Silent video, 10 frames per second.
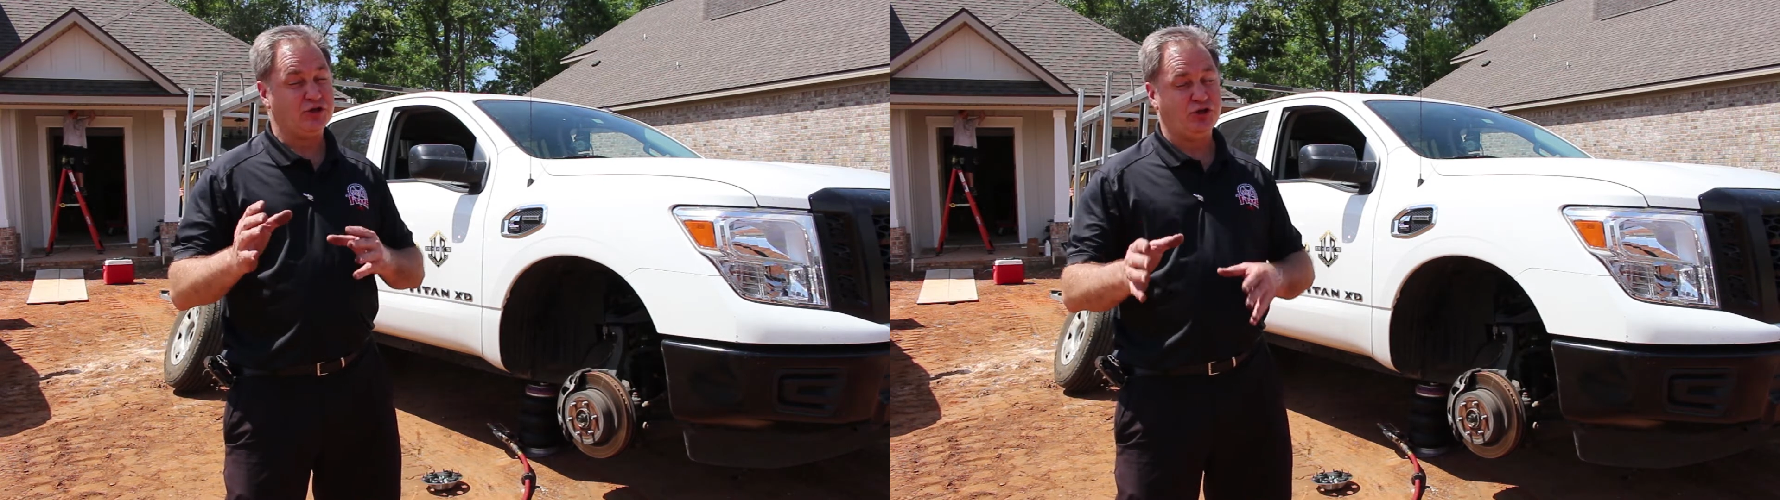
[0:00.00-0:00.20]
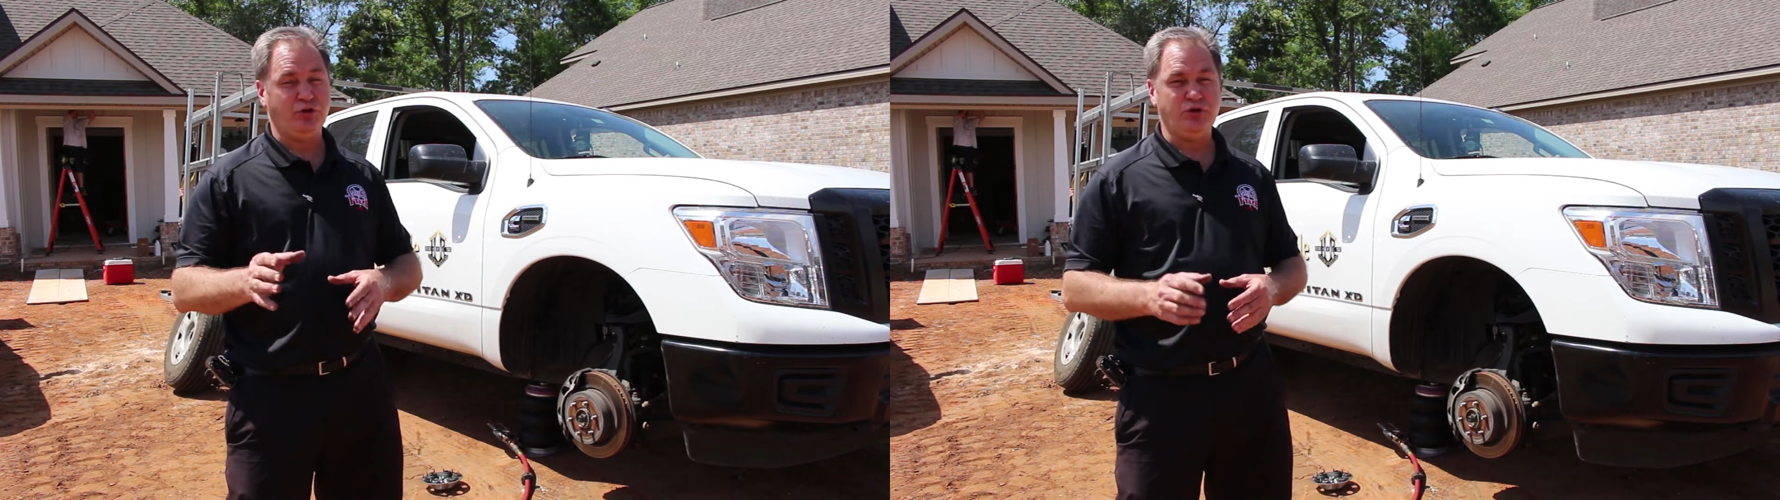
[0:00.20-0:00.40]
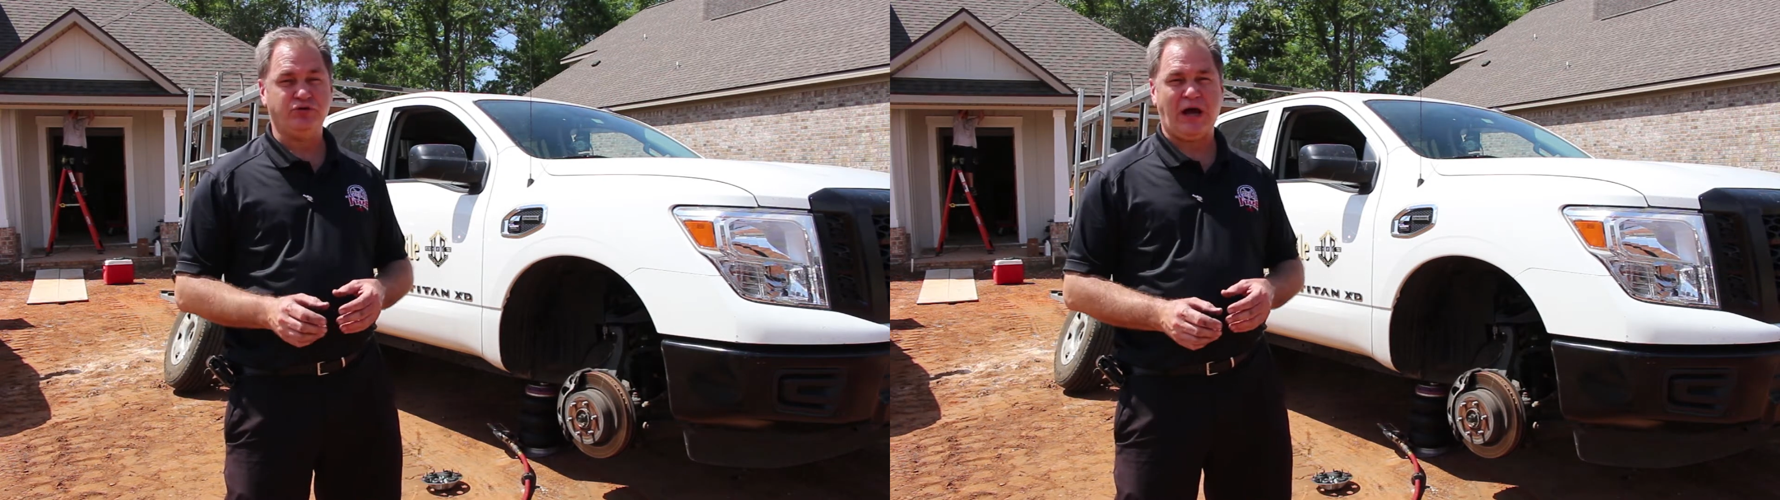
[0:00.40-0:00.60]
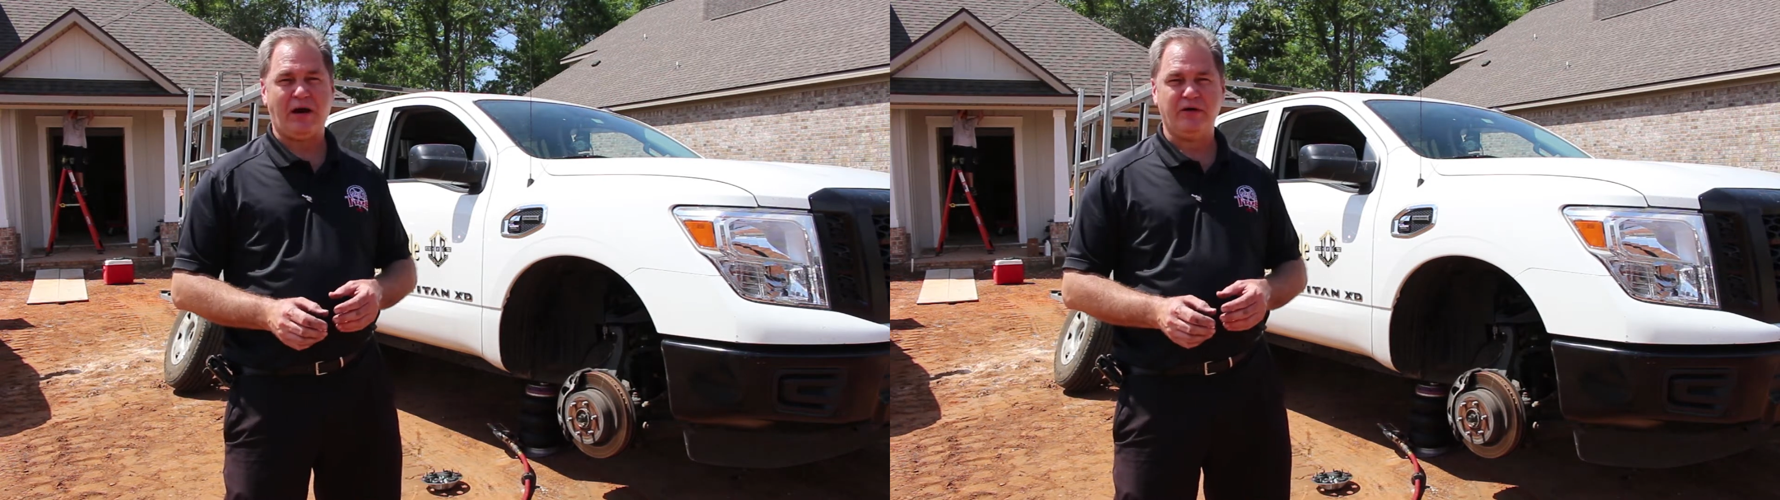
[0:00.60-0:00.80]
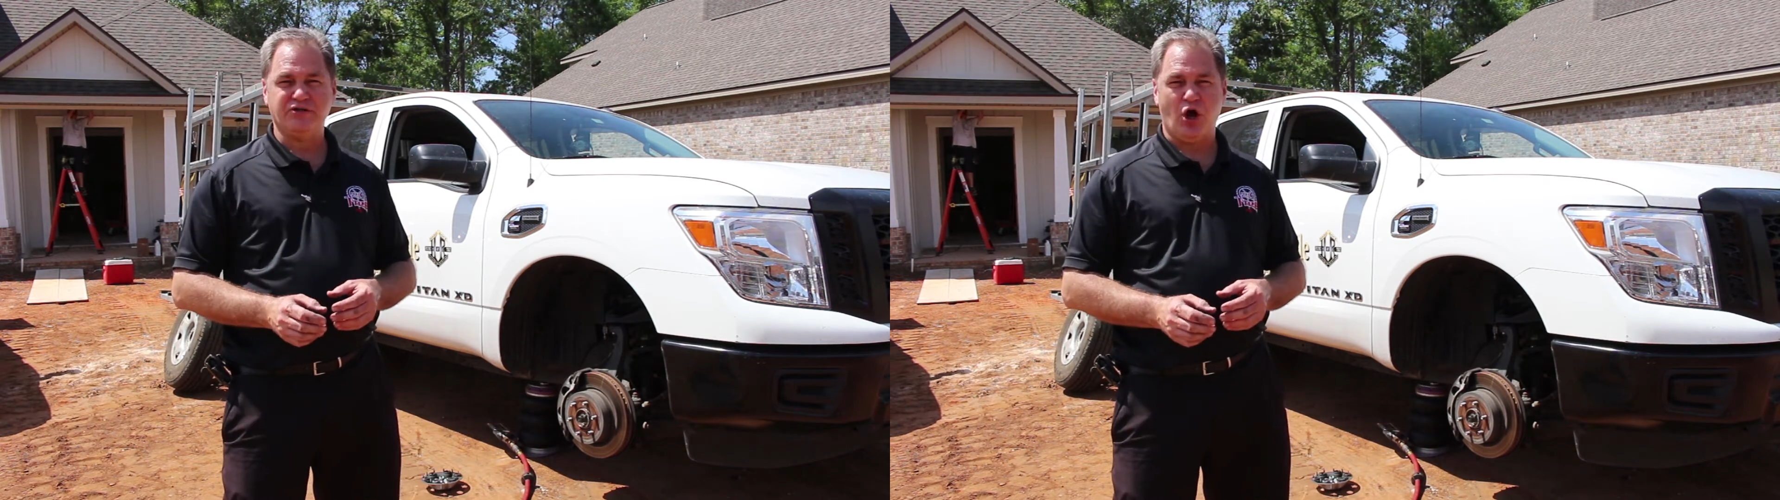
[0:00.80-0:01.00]
2U
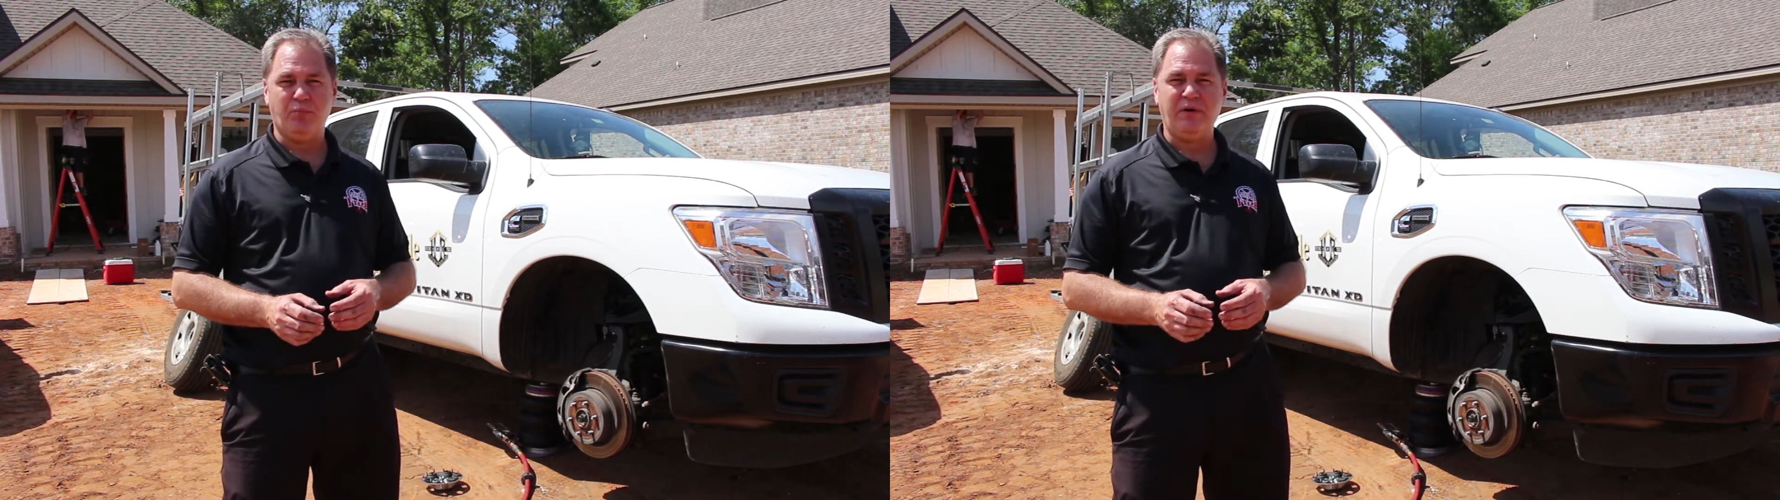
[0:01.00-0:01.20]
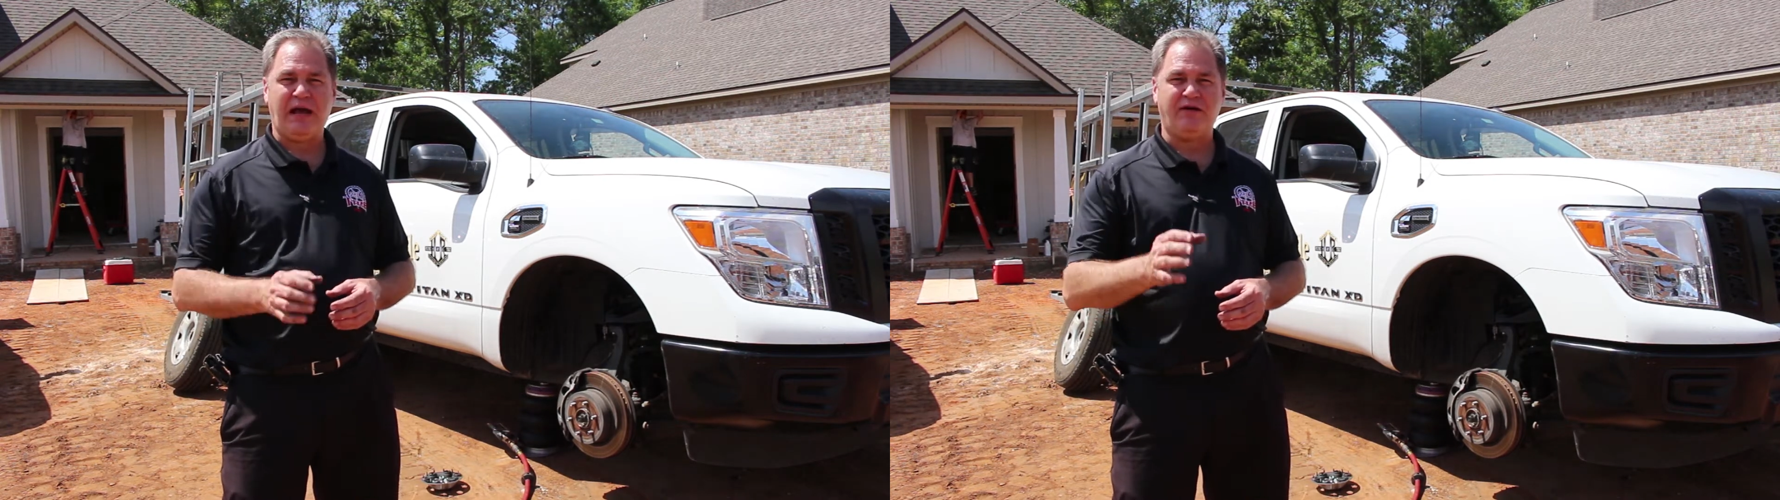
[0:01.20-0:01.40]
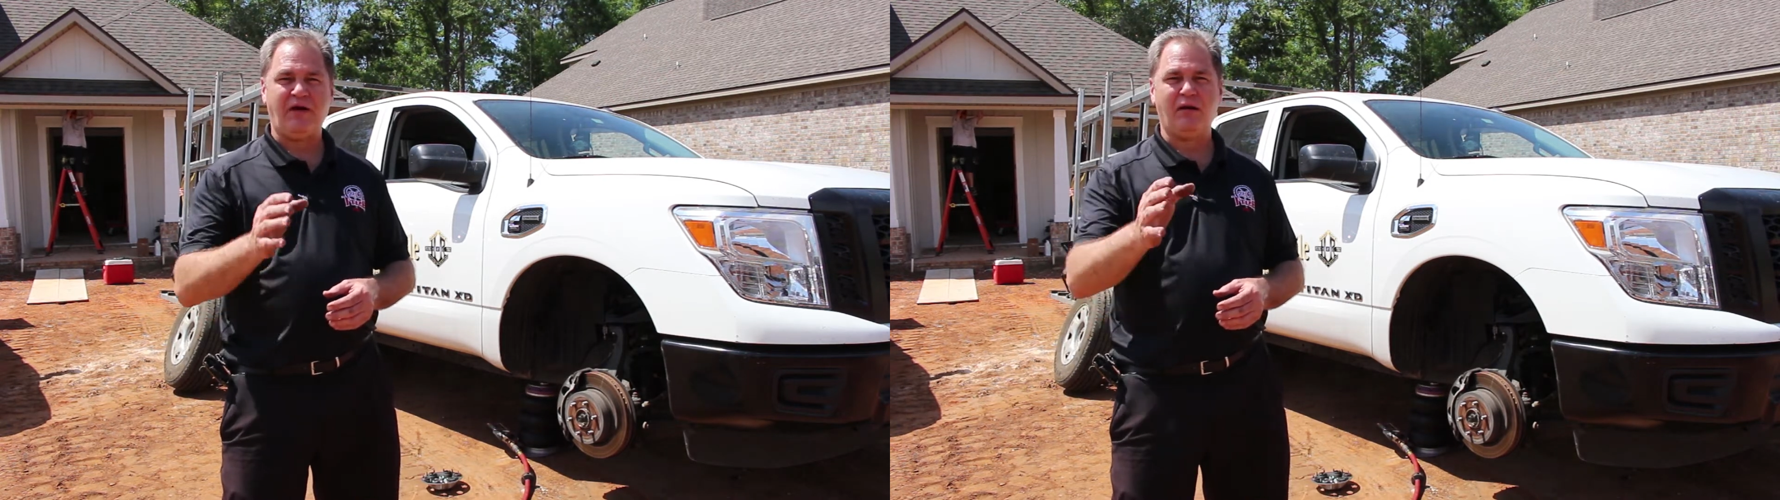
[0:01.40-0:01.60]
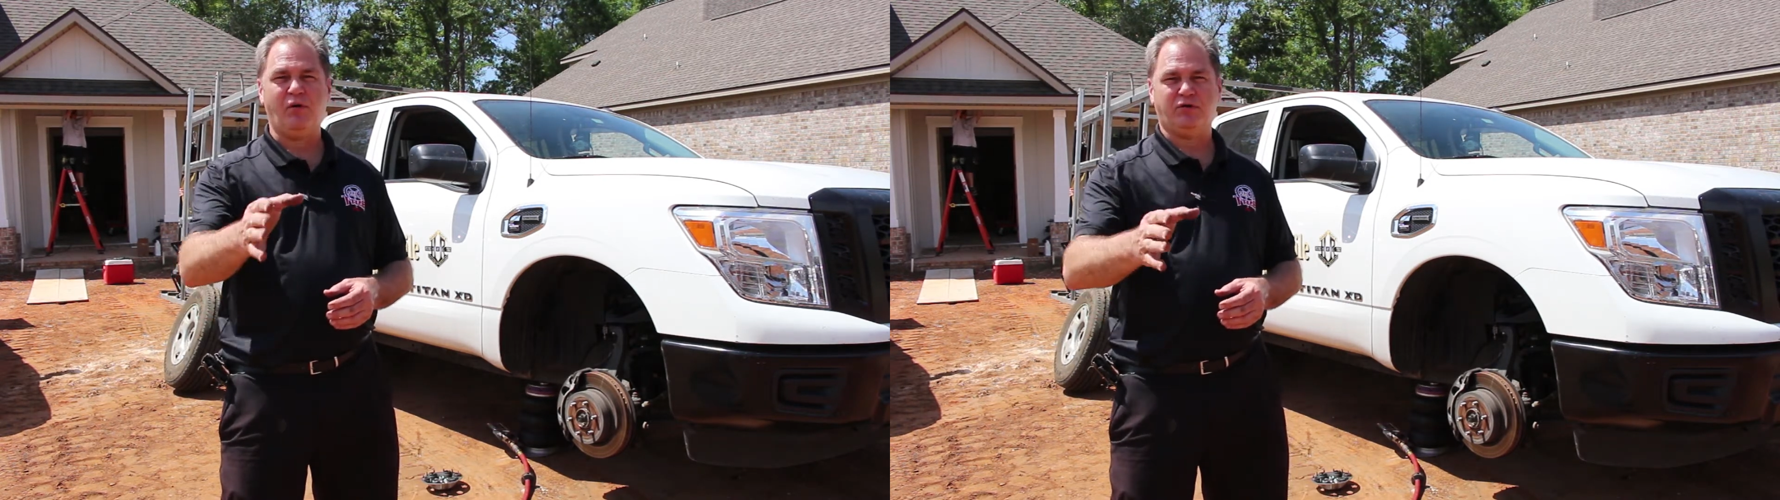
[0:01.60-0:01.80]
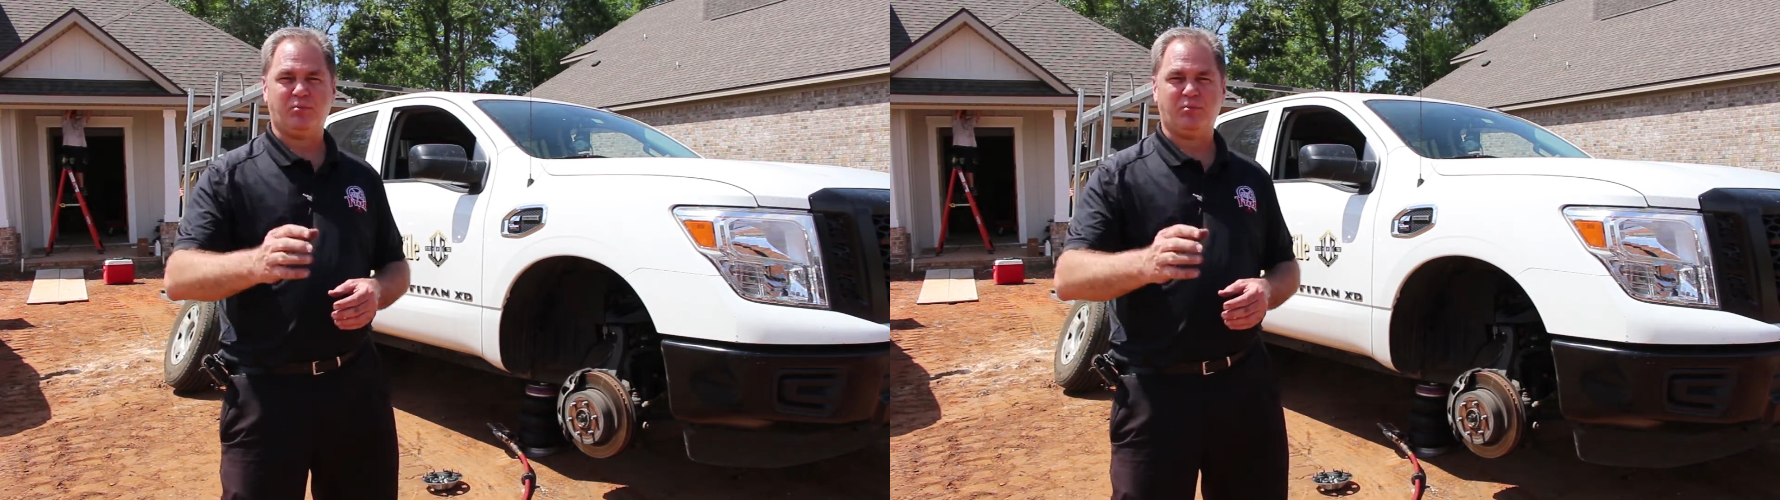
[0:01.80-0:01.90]
Tire is open and available to